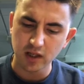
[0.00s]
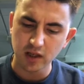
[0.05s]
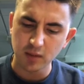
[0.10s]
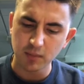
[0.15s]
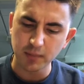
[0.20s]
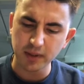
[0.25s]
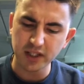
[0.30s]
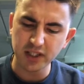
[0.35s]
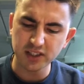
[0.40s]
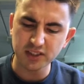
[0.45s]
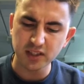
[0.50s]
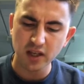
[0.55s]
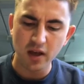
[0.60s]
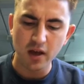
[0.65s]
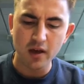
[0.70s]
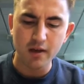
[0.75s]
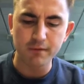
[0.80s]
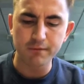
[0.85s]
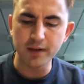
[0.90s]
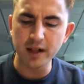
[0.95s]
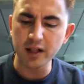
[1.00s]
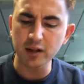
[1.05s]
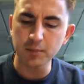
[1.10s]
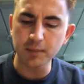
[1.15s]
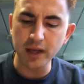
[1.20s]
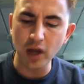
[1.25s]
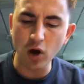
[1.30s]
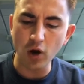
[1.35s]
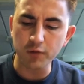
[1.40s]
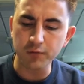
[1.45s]
because they'll
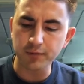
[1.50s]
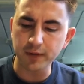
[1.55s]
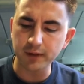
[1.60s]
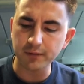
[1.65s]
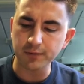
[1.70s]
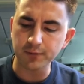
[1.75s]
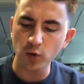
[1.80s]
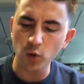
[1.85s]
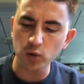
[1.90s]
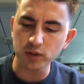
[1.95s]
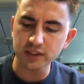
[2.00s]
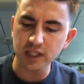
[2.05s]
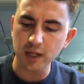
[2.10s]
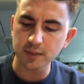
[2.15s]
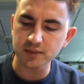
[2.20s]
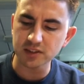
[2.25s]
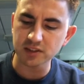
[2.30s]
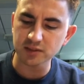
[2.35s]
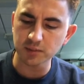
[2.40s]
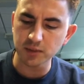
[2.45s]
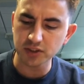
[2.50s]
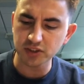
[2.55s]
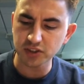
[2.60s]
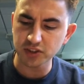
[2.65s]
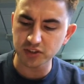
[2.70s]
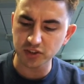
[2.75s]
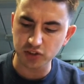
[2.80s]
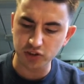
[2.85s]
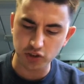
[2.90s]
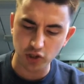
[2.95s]
be offering 4 times as much as
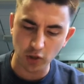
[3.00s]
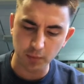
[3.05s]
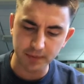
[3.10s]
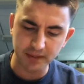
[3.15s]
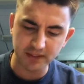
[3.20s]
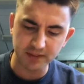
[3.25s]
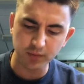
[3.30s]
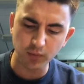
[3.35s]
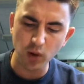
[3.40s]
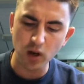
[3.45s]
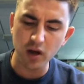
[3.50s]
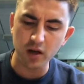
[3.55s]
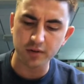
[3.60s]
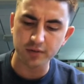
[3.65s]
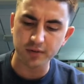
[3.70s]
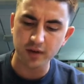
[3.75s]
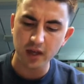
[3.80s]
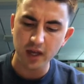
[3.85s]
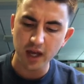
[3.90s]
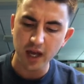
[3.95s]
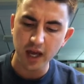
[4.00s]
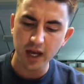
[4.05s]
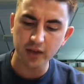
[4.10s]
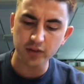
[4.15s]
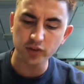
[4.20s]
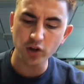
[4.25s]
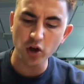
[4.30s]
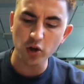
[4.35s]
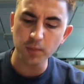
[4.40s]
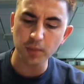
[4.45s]
a shop is worth, and
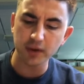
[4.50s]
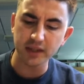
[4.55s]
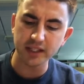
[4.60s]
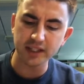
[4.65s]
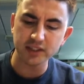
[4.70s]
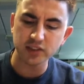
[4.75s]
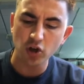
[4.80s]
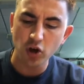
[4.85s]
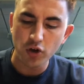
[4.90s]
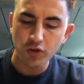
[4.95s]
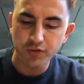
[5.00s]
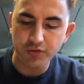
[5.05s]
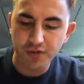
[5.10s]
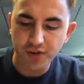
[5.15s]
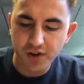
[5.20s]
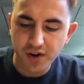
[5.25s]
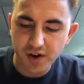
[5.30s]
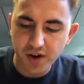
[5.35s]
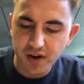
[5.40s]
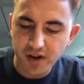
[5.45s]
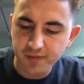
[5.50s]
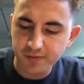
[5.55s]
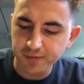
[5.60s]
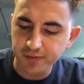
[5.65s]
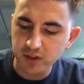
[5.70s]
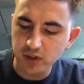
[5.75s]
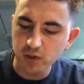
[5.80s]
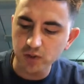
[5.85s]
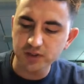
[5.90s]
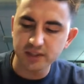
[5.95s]
nobody is
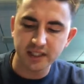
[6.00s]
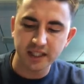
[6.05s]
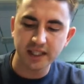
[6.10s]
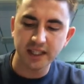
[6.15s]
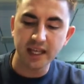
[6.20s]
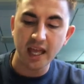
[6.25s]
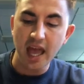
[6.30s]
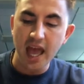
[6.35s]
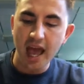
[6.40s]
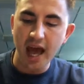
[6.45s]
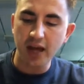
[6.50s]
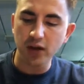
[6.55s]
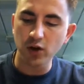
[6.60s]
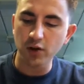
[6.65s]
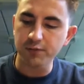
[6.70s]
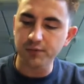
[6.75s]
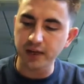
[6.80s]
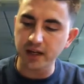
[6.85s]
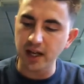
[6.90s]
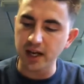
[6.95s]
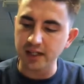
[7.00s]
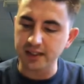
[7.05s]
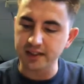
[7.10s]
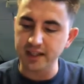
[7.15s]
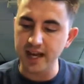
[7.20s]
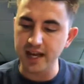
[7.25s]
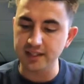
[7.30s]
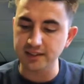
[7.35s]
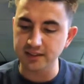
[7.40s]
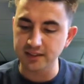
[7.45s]
refusing an offer like
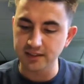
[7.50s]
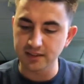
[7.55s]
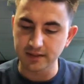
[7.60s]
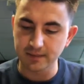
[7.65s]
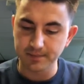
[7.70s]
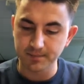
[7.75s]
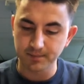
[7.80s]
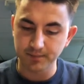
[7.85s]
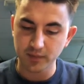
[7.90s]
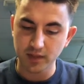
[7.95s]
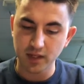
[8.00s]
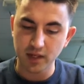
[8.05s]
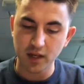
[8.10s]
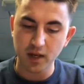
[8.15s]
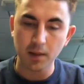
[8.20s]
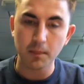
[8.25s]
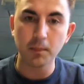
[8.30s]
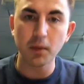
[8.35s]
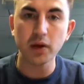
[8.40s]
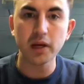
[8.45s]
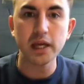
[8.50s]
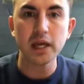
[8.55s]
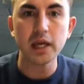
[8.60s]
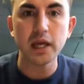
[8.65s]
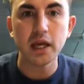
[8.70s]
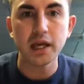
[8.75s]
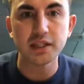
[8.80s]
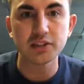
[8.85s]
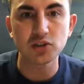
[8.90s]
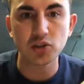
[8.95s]
that. Money
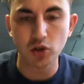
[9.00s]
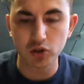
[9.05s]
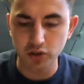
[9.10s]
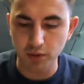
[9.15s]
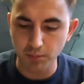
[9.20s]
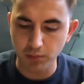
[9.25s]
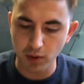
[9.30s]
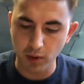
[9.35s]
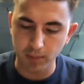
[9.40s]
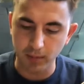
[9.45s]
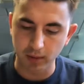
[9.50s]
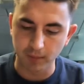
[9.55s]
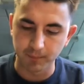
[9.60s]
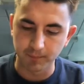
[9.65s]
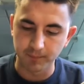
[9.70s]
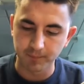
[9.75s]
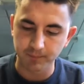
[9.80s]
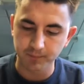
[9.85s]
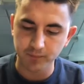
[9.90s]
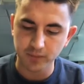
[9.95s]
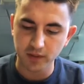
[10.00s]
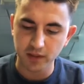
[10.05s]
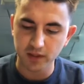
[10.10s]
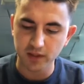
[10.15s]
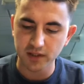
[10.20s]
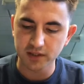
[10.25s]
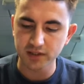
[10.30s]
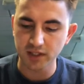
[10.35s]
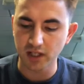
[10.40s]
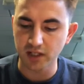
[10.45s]
is not a problem
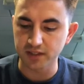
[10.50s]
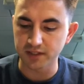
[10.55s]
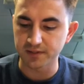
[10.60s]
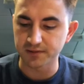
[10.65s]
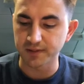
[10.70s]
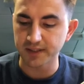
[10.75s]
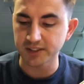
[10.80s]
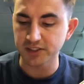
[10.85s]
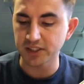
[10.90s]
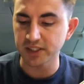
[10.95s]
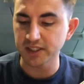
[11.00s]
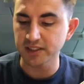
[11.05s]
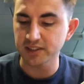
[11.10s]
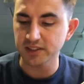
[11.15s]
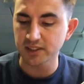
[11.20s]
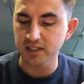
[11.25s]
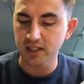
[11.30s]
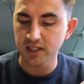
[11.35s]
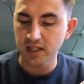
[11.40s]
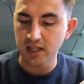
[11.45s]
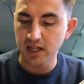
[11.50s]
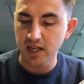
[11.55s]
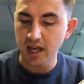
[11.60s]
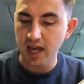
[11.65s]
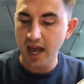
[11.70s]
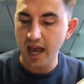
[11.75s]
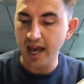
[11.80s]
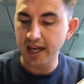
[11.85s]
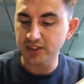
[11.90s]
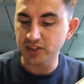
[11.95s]
to us witches,
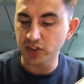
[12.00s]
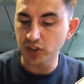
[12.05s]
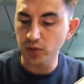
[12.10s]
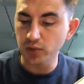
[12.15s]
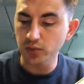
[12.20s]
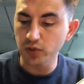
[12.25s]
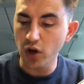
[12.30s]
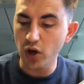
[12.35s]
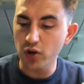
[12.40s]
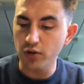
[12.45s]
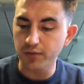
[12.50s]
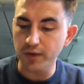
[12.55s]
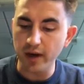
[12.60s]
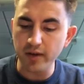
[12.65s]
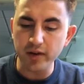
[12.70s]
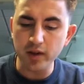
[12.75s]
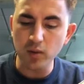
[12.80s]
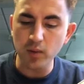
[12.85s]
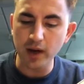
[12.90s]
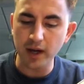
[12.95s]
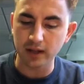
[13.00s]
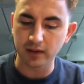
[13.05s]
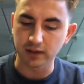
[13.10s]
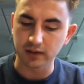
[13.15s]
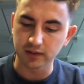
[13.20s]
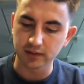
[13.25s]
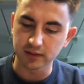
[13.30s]
as you know very well.